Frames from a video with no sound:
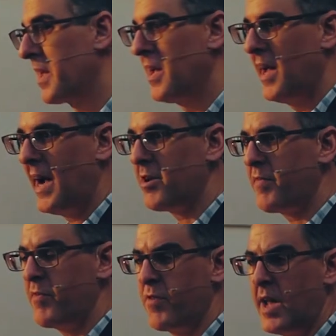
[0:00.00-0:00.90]
I don't know
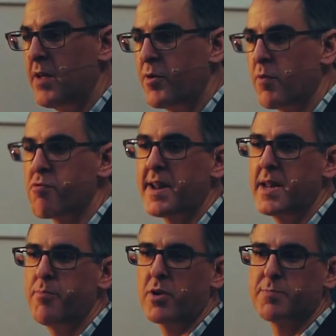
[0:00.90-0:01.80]
if any of you have read any
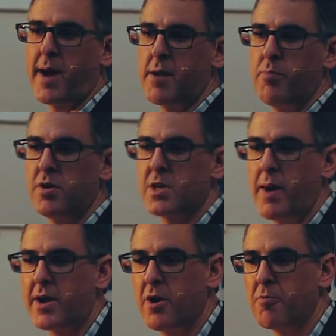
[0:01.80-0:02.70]
books by Umberto
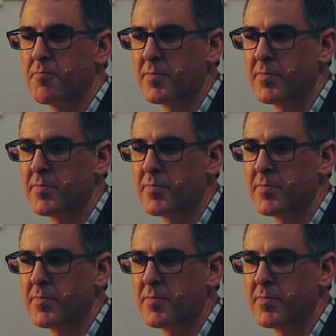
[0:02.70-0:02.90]
Eco,